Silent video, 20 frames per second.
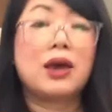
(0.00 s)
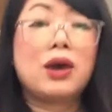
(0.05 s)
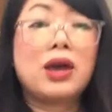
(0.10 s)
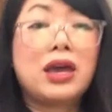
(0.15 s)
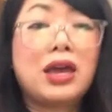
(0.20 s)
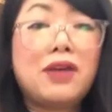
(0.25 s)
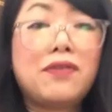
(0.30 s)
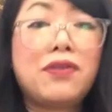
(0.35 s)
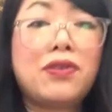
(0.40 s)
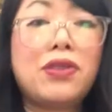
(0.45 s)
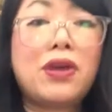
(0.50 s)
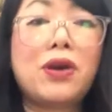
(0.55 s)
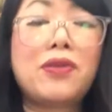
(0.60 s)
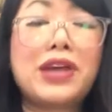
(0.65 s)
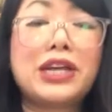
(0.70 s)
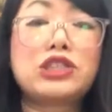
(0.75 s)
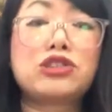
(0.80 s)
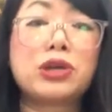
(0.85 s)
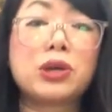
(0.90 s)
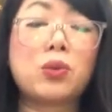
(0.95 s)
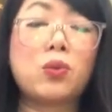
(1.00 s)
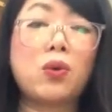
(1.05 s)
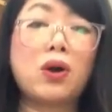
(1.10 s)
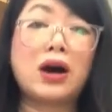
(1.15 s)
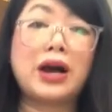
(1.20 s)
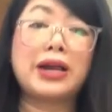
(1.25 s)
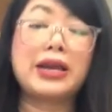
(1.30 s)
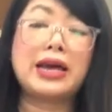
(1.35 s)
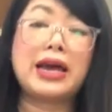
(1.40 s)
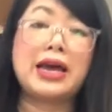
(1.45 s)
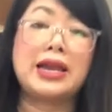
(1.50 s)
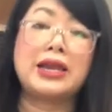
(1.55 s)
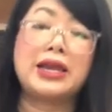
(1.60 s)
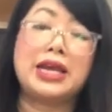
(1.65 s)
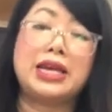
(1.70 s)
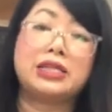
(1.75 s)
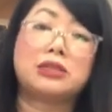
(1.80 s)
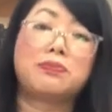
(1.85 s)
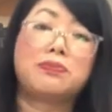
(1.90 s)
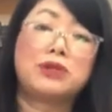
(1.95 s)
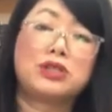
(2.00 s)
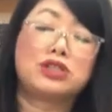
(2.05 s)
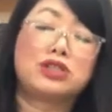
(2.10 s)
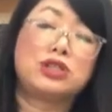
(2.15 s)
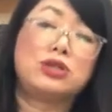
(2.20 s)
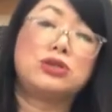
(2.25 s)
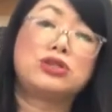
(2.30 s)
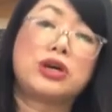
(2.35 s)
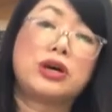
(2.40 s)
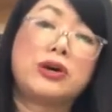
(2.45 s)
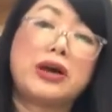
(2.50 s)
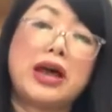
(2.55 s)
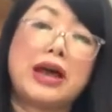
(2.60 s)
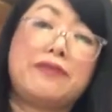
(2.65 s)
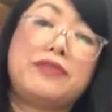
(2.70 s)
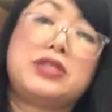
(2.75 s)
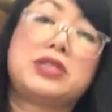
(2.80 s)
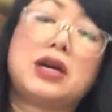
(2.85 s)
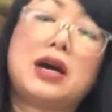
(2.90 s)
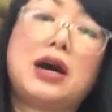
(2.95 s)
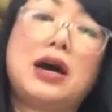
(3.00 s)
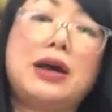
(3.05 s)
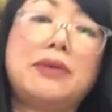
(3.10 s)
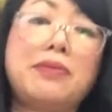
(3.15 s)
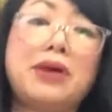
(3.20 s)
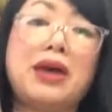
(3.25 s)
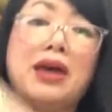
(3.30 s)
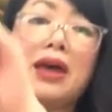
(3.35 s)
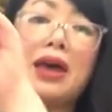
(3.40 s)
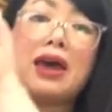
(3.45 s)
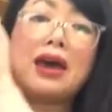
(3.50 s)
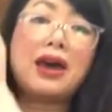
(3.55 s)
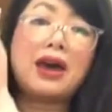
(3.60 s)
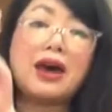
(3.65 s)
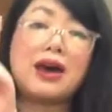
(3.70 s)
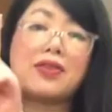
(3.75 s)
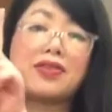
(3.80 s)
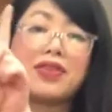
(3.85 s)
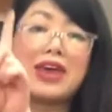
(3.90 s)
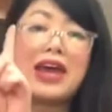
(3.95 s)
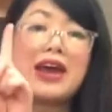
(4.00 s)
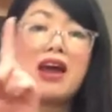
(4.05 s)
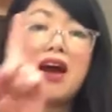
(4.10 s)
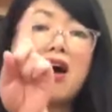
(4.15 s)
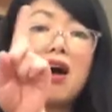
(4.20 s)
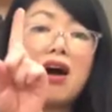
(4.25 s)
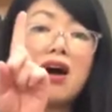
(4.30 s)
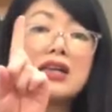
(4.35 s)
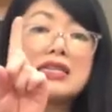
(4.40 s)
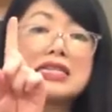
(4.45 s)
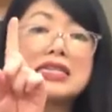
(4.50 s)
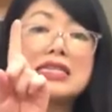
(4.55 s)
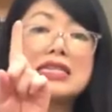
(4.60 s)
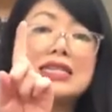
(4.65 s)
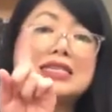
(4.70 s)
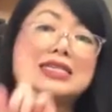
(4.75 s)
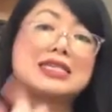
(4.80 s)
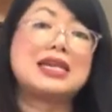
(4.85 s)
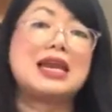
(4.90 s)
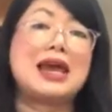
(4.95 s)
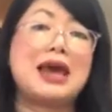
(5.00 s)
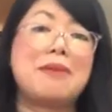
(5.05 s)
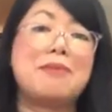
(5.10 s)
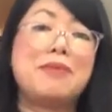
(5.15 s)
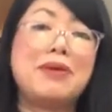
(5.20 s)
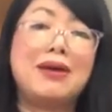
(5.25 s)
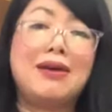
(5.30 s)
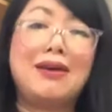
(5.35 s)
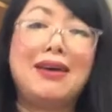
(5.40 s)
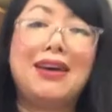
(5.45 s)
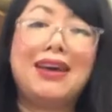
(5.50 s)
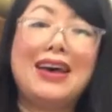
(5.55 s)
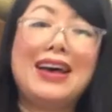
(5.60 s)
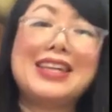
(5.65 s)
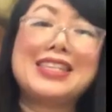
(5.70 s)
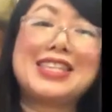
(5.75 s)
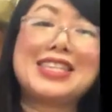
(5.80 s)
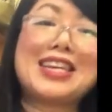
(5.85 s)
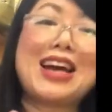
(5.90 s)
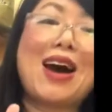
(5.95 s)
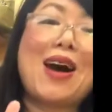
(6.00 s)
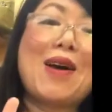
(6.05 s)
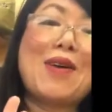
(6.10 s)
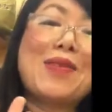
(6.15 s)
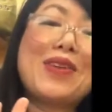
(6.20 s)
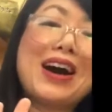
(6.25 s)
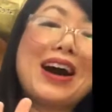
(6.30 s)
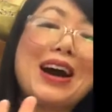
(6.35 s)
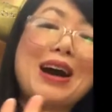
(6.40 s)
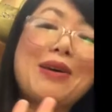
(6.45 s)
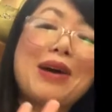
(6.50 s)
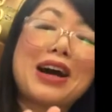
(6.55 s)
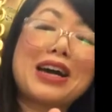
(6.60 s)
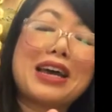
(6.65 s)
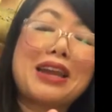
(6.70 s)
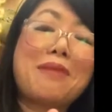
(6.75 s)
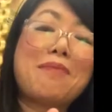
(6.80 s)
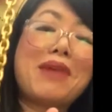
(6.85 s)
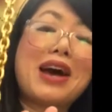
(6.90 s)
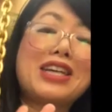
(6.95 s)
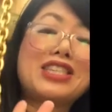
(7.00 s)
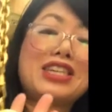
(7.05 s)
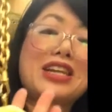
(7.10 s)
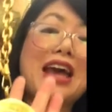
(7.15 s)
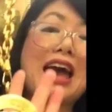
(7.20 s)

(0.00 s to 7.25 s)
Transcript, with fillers: even though they drink wine and eat prosciutto every time, uh, they are slim. So uh, I can imagine